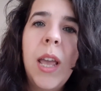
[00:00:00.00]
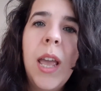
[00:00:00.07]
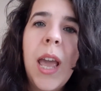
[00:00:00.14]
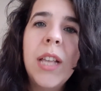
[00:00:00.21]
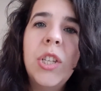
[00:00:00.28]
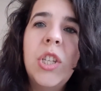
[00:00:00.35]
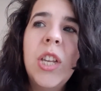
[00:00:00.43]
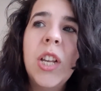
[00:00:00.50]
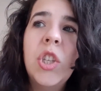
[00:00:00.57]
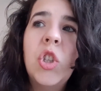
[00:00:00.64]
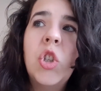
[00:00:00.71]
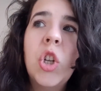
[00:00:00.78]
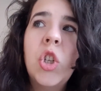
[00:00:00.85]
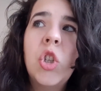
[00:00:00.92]
And she has
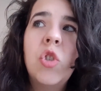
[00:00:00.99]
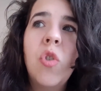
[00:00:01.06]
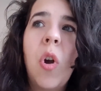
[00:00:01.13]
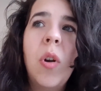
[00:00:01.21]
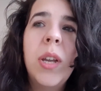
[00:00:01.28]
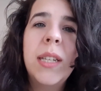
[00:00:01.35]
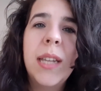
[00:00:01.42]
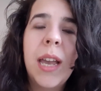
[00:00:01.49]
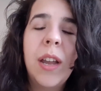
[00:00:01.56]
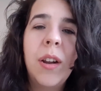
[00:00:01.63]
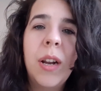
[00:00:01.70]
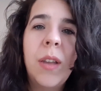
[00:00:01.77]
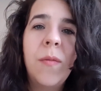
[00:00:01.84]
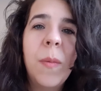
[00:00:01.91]
such strong
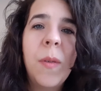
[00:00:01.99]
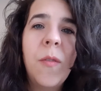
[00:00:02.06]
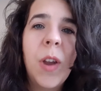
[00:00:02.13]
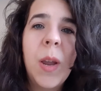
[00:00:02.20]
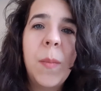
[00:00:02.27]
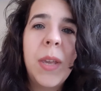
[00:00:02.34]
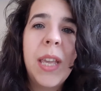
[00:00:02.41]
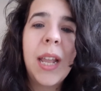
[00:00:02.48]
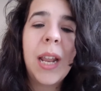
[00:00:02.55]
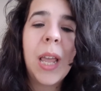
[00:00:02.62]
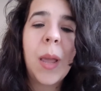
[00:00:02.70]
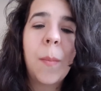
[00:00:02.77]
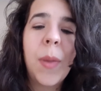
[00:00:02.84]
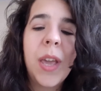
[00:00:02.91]
integrity from the very
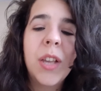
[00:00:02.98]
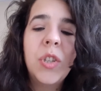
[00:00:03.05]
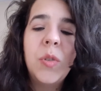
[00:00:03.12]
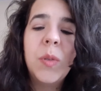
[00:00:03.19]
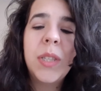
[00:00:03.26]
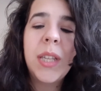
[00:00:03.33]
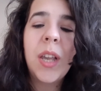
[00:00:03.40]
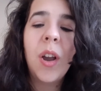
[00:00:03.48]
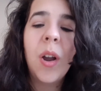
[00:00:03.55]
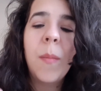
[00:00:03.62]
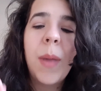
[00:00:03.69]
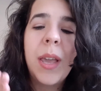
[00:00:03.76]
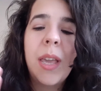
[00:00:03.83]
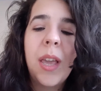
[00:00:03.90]
beginning because you see her
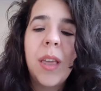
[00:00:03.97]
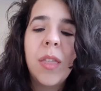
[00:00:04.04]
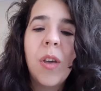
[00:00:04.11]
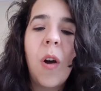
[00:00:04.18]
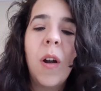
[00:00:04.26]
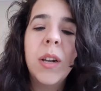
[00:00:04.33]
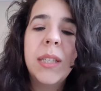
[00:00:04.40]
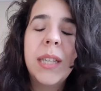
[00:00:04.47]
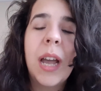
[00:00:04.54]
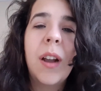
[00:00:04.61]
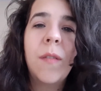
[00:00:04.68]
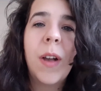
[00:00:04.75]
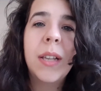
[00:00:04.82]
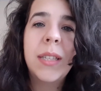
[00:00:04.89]
making the hard
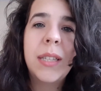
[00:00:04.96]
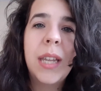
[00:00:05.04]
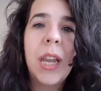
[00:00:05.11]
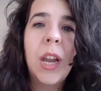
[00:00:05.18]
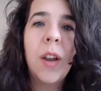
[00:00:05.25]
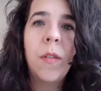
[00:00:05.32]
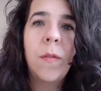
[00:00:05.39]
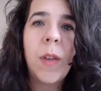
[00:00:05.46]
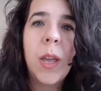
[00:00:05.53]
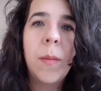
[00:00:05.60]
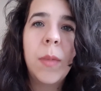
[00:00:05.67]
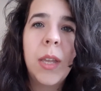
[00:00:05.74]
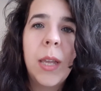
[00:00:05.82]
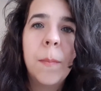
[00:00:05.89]
sacrifice to take care of her
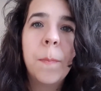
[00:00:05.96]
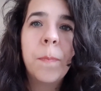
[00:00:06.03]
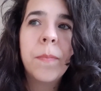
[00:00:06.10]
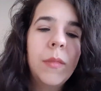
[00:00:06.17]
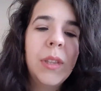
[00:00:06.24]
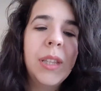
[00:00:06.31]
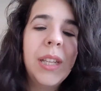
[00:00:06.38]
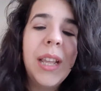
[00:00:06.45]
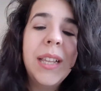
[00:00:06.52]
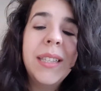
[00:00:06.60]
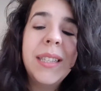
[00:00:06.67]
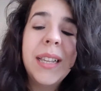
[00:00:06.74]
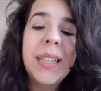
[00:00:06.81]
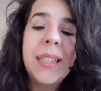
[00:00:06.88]
family.
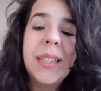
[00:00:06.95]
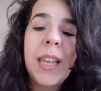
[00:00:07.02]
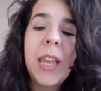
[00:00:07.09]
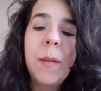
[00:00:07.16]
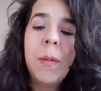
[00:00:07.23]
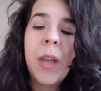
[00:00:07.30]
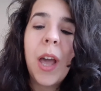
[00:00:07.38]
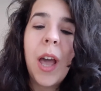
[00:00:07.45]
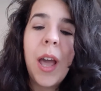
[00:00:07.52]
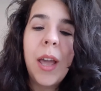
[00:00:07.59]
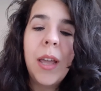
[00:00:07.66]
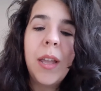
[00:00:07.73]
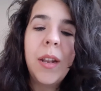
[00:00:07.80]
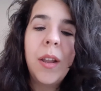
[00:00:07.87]
It's that same
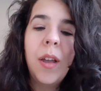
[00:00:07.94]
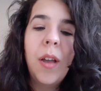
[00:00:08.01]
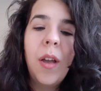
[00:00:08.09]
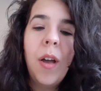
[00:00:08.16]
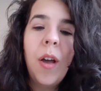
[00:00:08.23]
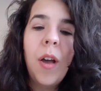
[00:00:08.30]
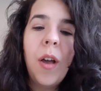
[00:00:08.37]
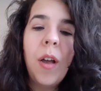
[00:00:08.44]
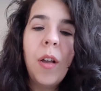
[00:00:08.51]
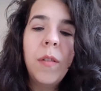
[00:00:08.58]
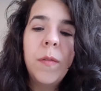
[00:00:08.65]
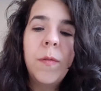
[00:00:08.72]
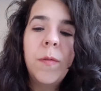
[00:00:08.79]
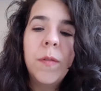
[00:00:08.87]
kind
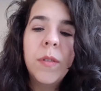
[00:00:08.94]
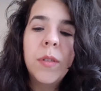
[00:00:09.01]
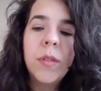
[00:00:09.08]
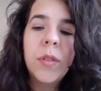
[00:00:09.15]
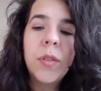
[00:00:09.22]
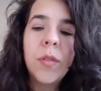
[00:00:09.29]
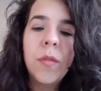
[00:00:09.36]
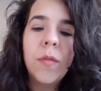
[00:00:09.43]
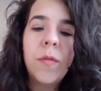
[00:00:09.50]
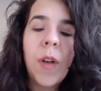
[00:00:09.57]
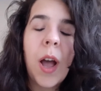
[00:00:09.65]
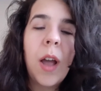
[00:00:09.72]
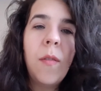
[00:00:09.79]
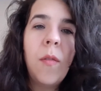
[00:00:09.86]
of
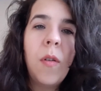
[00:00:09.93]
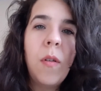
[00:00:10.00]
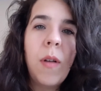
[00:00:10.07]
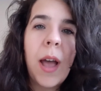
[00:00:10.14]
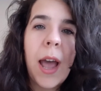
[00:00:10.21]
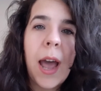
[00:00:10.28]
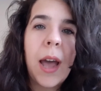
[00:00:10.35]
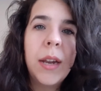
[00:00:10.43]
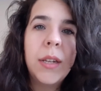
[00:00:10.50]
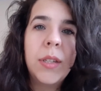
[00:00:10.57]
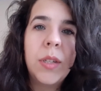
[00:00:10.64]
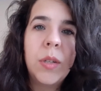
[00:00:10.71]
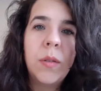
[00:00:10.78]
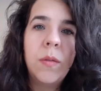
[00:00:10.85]
survival
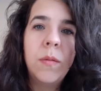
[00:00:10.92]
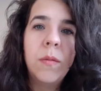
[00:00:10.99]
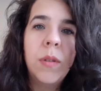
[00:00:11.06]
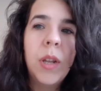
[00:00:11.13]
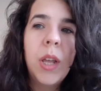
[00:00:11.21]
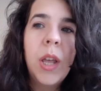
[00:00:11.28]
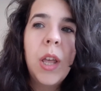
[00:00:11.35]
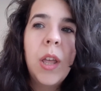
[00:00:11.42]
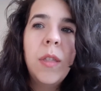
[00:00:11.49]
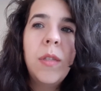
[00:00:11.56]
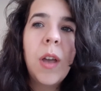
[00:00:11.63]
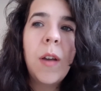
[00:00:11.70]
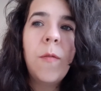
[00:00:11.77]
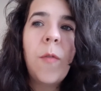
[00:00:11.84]
attitude
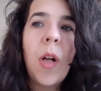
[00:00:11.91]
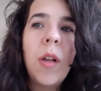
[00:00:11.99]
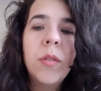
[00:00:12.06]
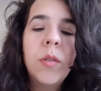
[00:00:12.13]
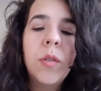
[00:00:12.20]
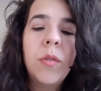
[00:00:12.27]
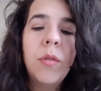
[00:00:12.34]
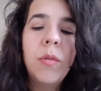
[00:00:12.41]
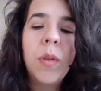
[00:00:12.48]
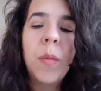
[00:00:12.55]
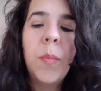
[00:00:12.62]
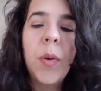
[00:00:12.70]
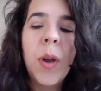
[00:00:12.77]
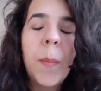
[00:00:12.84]
that follows her through the
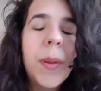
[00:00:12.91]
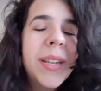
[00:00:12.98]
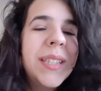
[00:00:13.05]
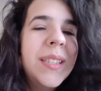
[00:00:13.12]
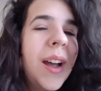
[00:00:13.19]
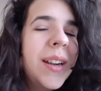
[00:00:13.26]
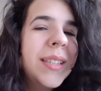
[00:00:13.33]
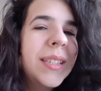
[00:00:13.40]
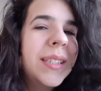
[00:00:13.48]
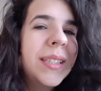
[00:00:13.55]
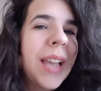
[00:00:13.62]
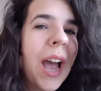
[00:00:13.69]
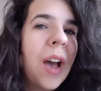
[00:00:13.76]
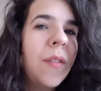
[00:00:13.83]
book, but it's not a
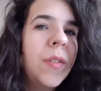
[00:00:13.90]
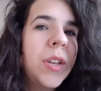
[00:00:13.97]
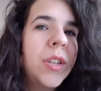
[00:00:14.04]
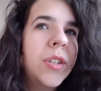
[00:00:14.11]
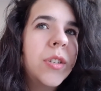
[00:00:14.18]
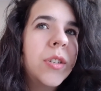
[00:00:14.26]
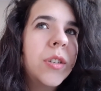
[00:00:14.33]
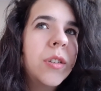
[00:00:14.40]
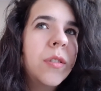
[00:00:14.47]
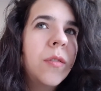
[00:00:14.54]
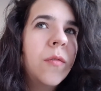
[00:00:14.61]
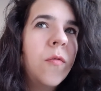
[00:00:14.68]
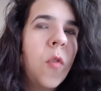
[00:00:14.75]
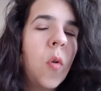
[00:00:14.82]
savage
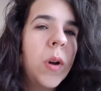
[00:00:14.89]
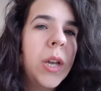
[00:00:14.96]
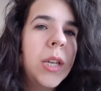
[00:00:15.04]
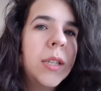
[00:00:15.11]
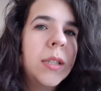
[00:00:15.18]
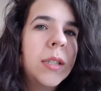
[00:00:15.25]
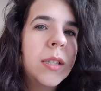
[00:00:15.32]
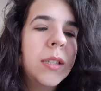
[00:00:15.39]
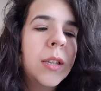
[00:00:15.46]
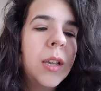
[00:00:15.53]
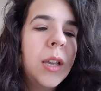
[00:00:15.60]
voice.